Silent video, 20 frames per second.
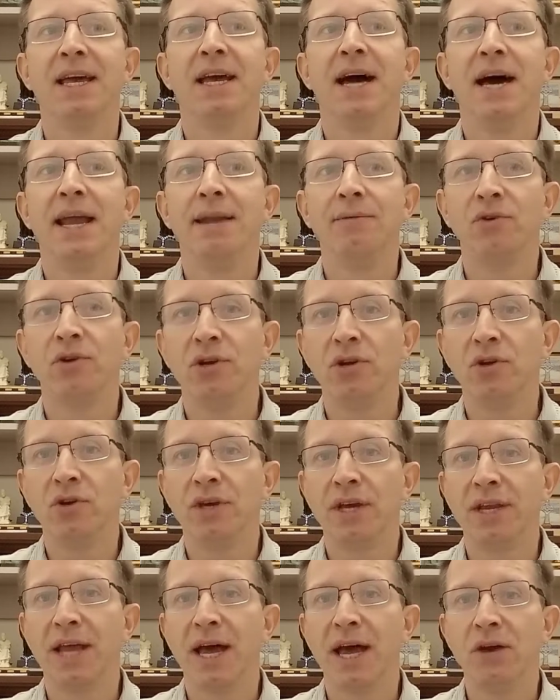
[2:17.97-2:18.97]
And I'm going to look
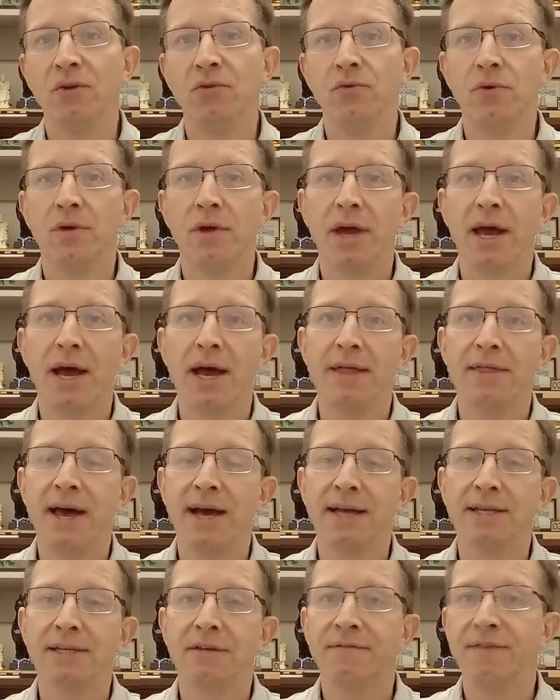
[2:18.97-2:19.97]
at how
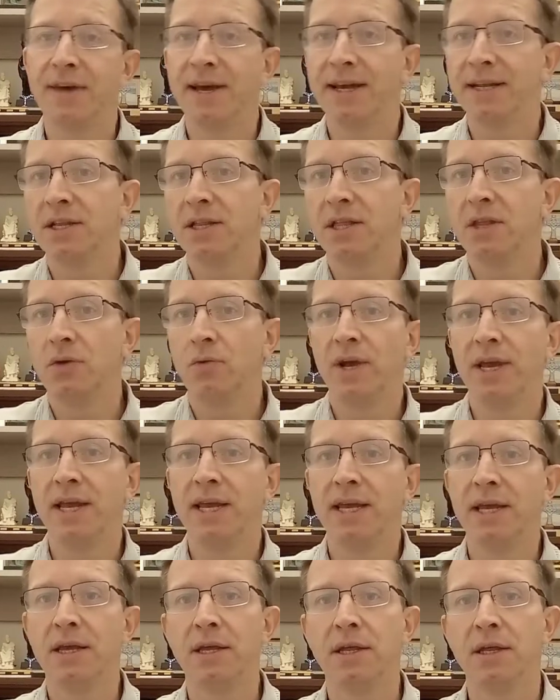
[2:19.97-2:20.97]
that's affected the
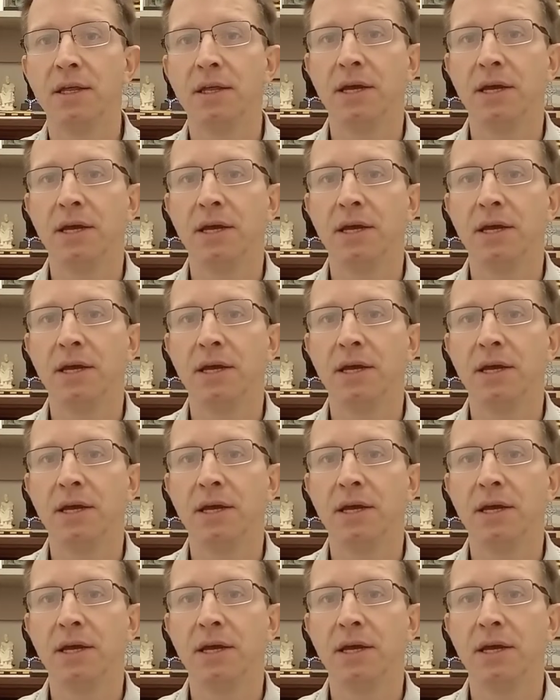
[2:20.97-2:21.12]
way